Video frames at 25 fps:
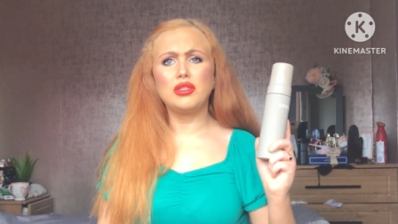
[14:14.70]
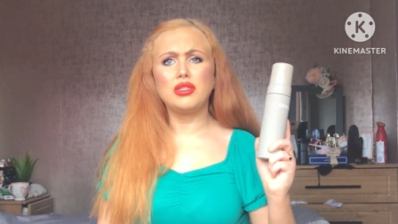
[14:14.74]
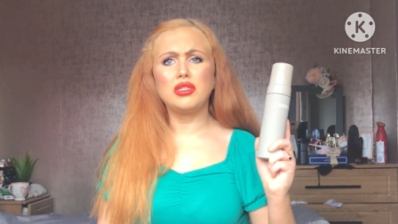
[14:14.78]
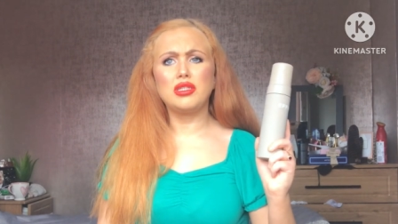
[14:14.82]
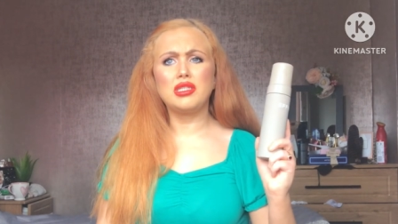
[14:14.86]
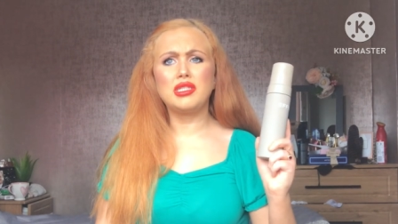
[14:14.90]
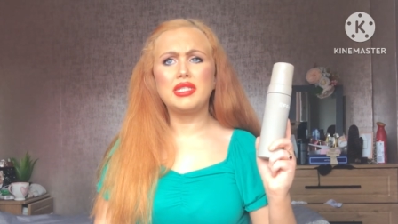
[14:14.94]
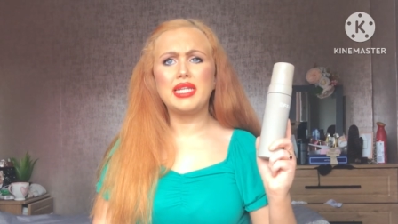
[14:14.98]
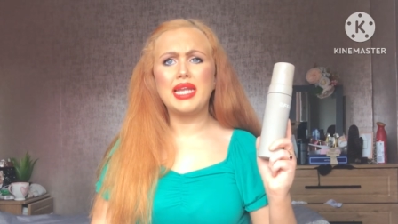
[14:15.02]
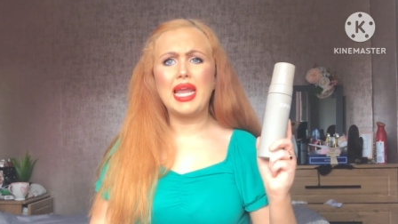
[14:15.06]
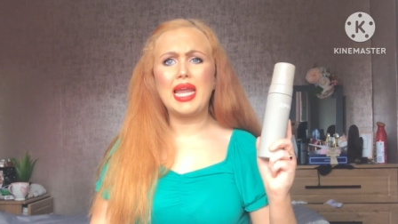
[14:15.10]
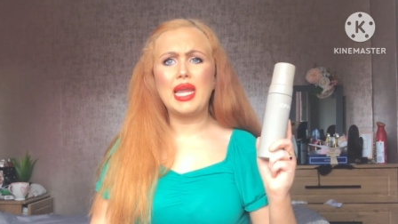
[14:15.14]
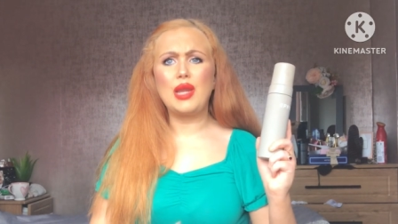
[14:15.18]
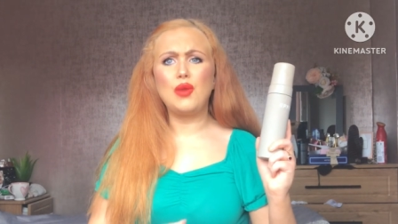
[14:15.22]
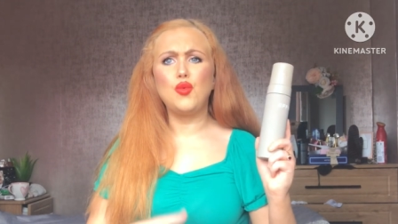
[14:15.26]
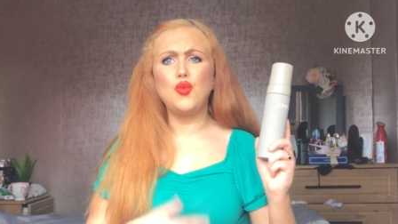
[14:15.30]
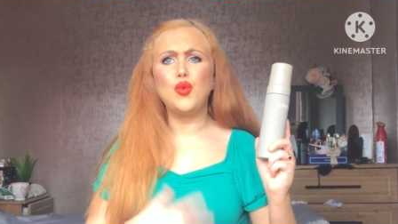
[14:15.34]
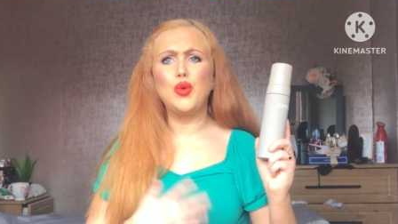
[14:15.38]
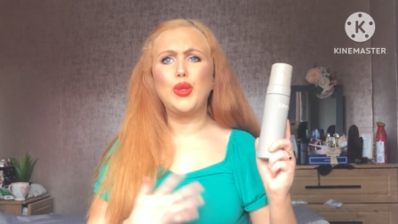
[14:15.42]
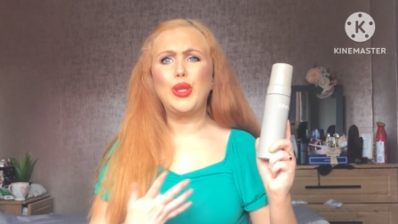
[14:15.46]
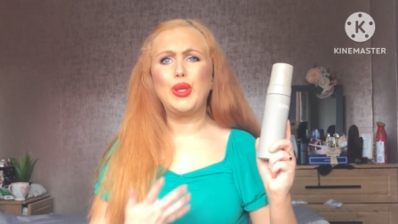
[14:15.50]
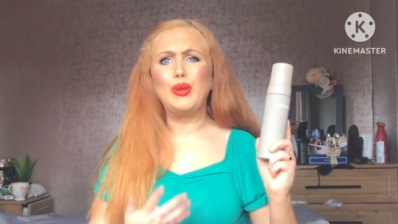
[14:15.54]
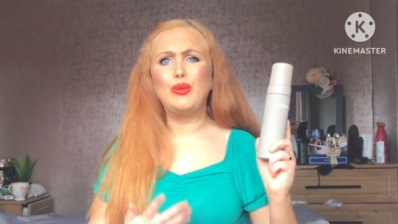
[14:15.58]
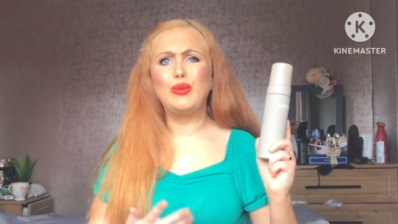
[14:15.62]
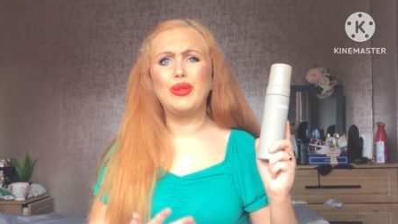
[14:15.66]
stay
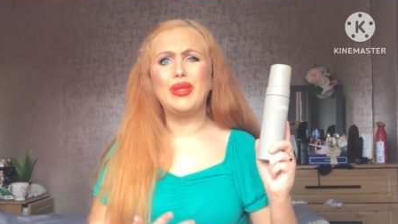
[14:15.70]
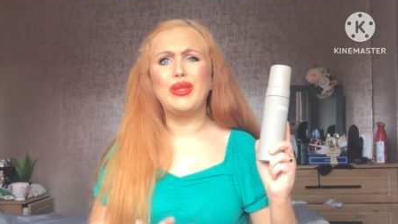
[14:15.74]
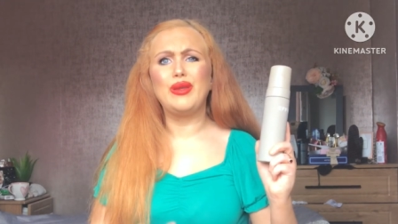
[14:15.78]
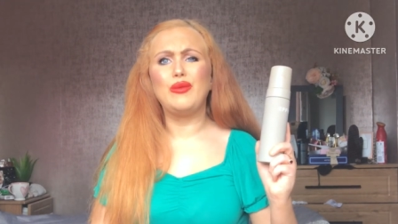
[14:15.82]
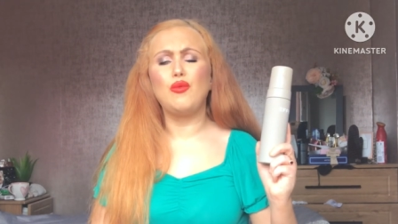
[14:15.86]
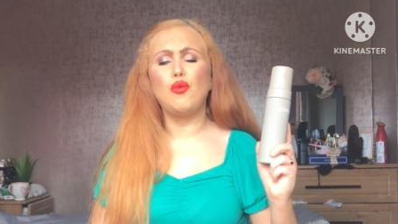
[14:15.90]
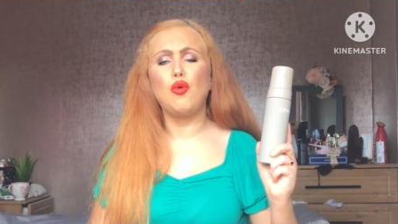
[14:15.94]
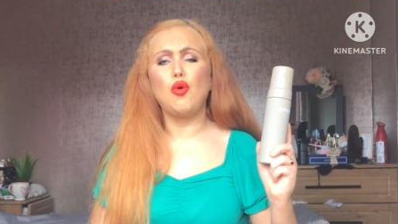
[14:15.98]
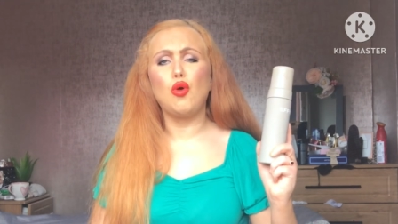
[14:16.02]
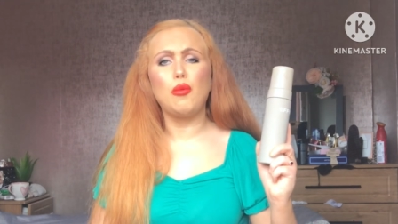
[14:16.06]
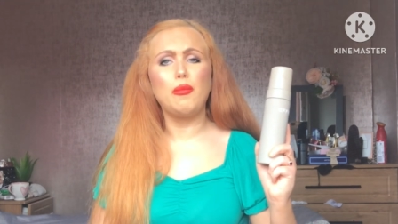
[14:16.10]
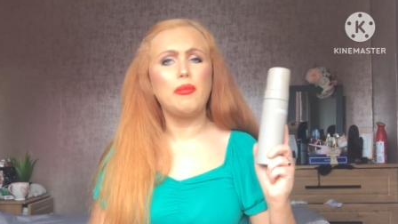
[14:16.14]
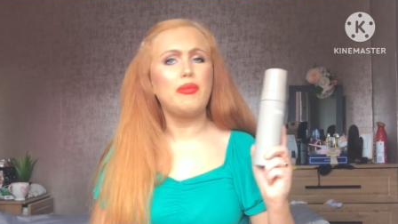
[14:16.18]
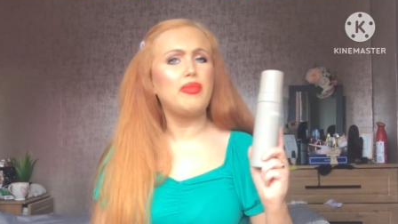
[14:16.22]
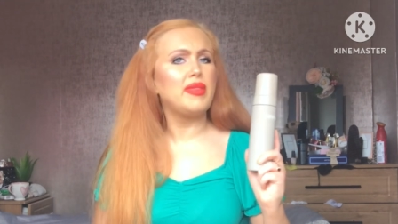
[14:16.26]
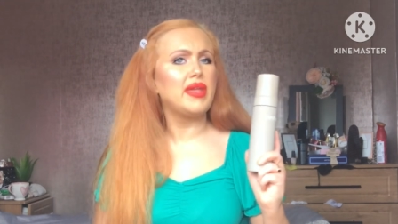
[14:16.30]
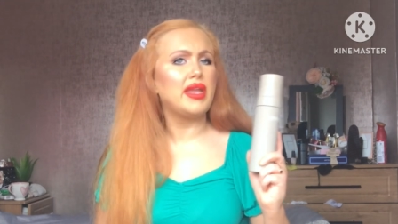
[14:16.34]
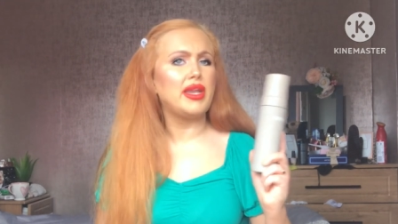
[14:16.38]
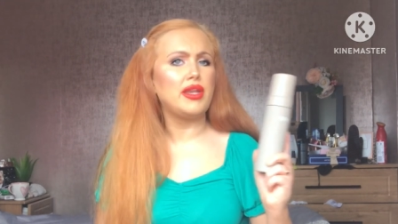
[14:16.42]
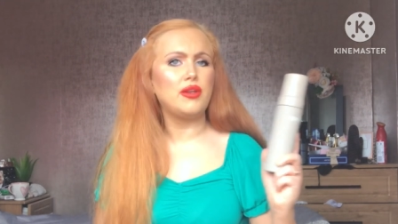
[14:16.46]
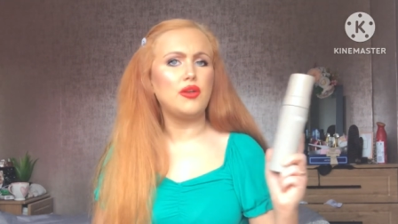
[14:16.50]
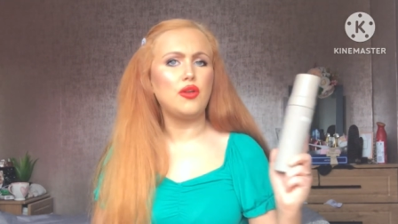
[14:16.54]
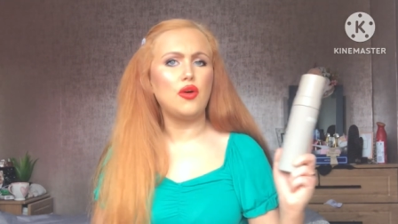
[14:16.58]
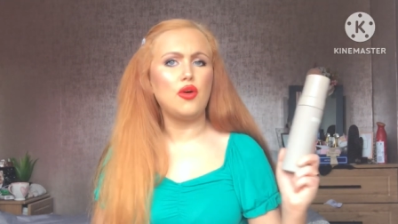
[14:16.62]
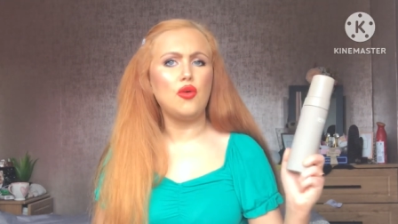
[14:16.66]
really, really warm,
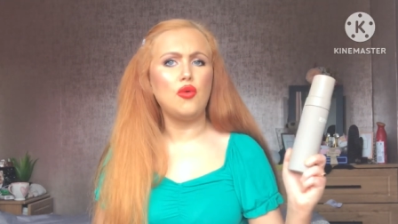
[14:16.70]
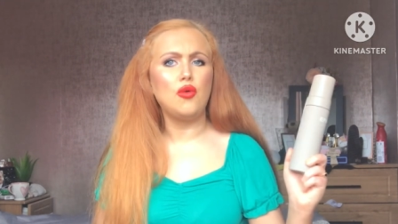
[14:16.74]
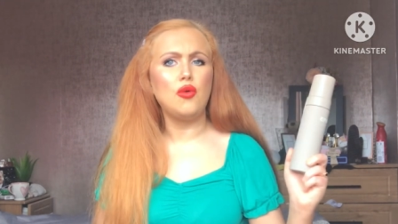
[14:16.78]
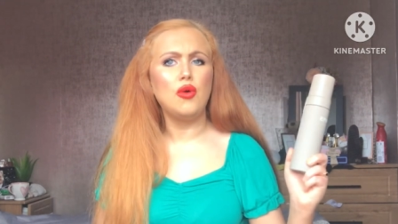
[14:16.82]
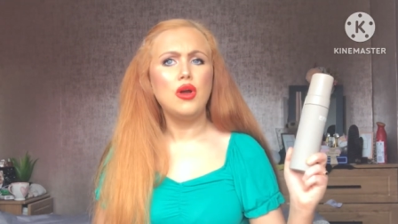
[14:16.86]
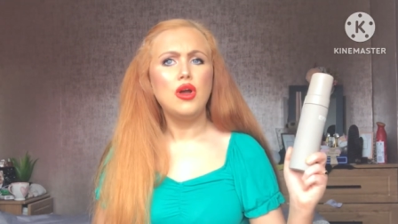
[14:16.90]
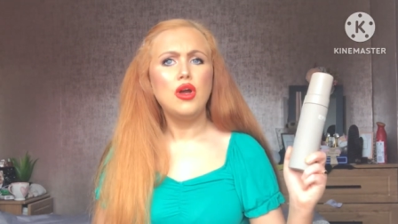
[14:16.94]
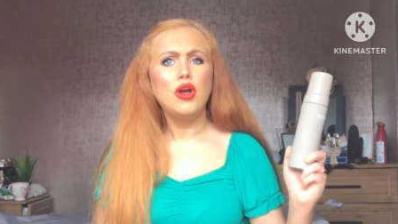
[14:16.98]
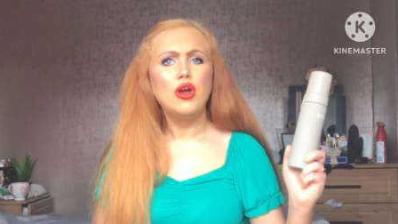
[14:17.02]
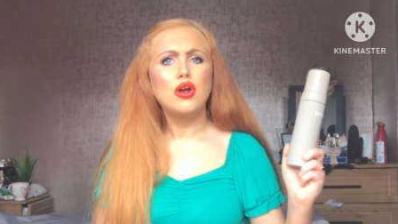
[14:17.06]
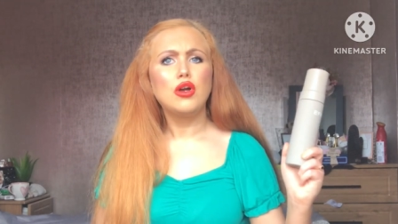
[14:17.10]
then no.